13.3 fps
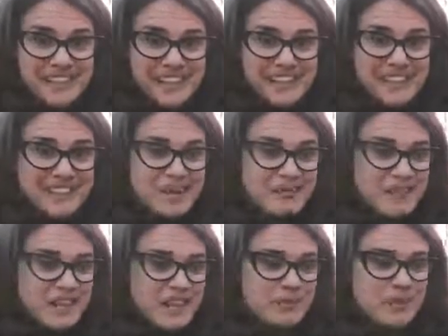And
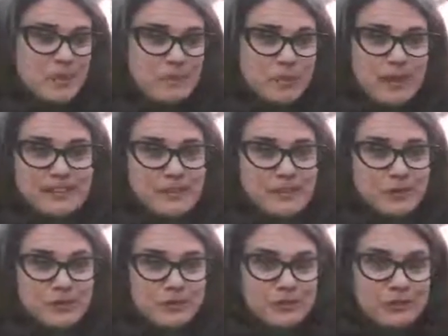sometimes our brains are
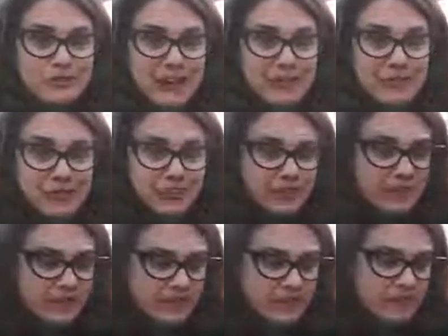just drowning
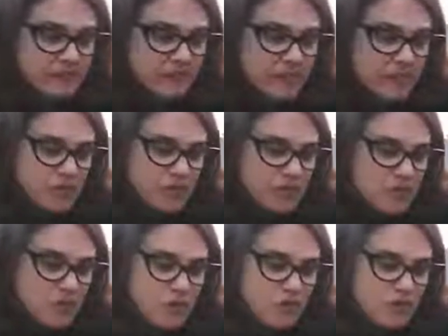with it.
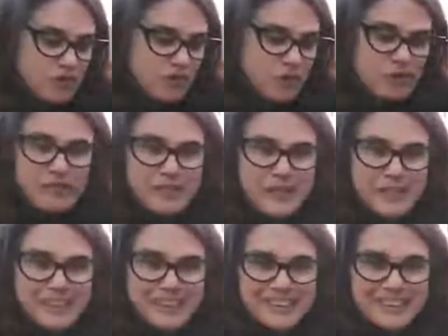So don't
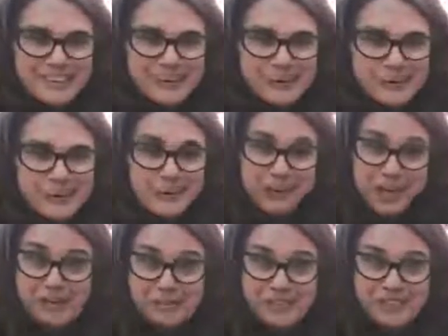be
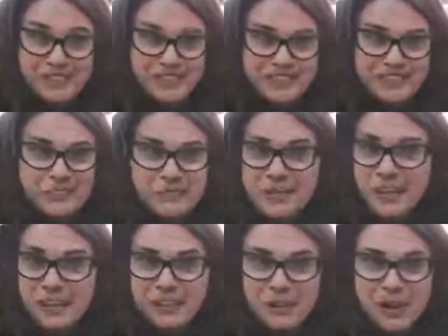ashamed. Be
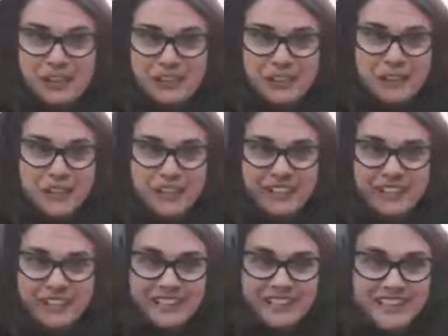
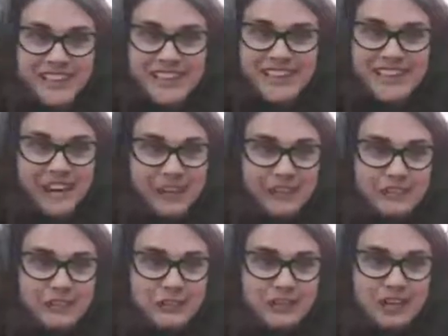unapologetic in taking care of
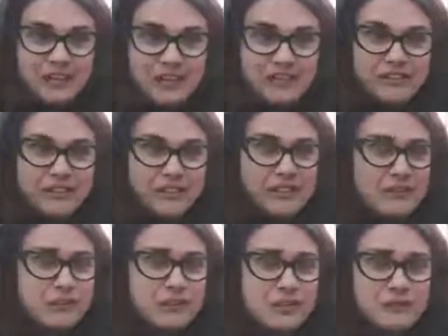yourself. Give
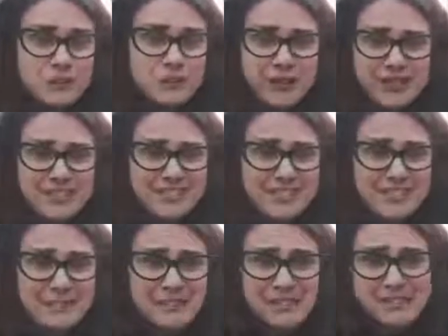yourself grace,
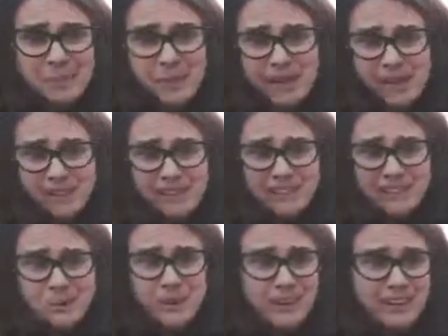even as a parent,
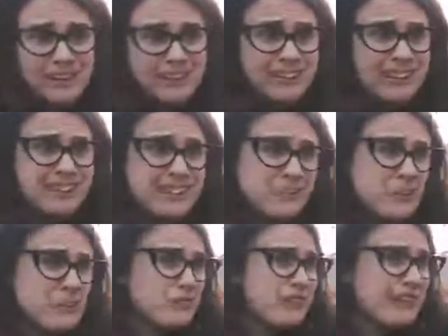where if
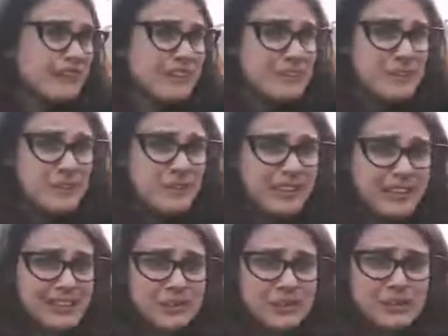you yell at your
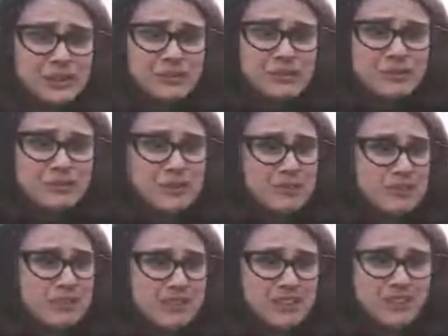kids or you do
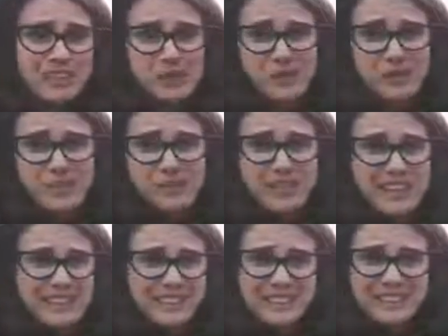something, yeah, we don't
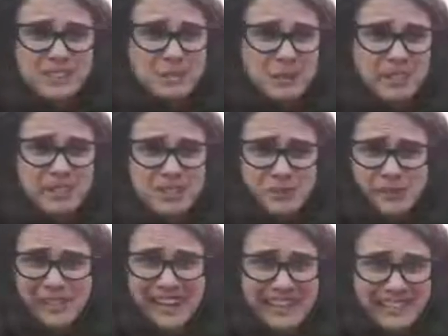like that as parents.
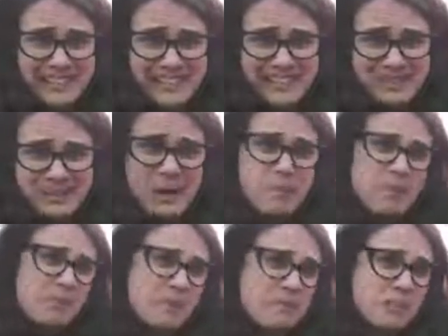We hate that
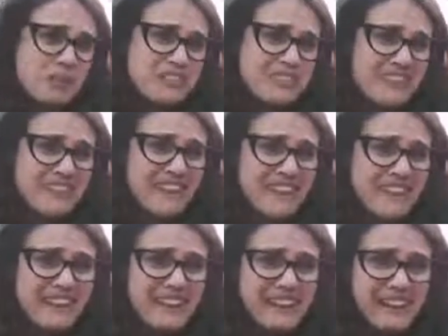probably more than they
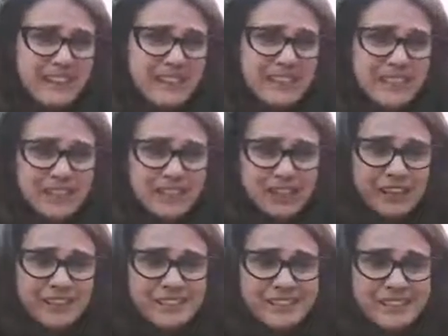hate having to hear
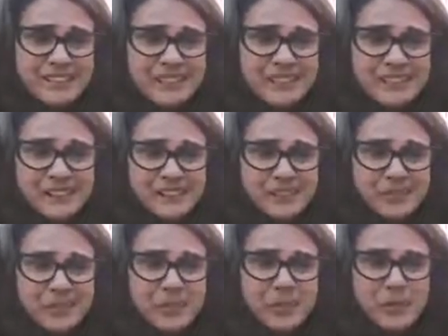it.
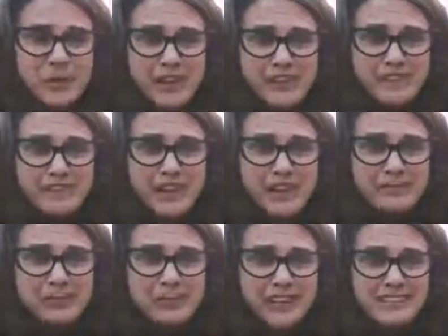But we have to
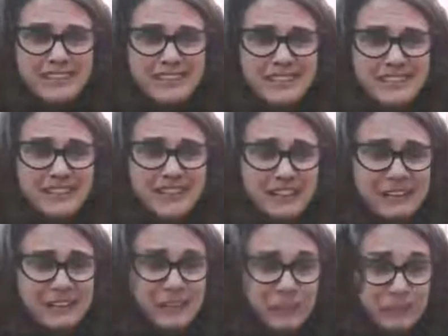have grace that
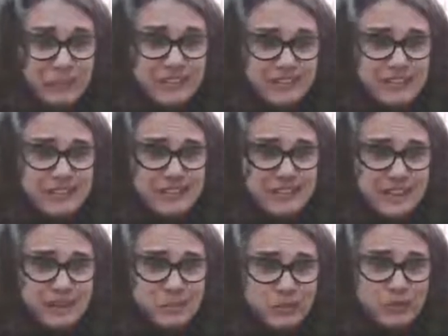95% of the
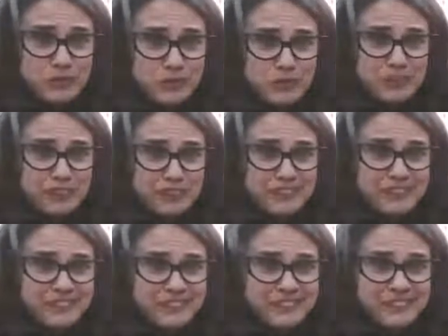time we're doing
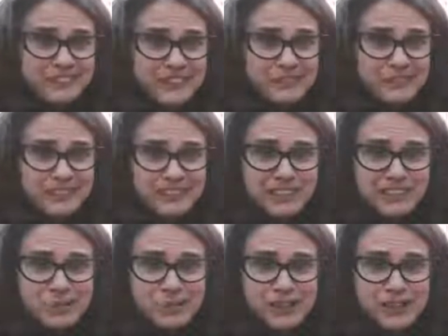everything
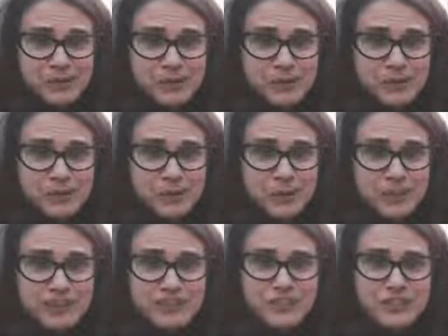the way that we would
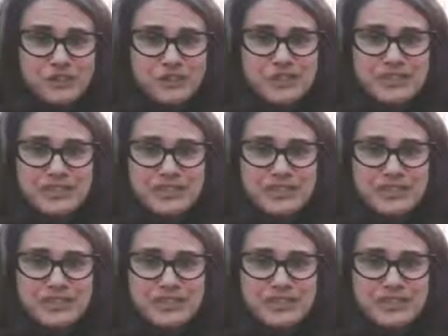want to, but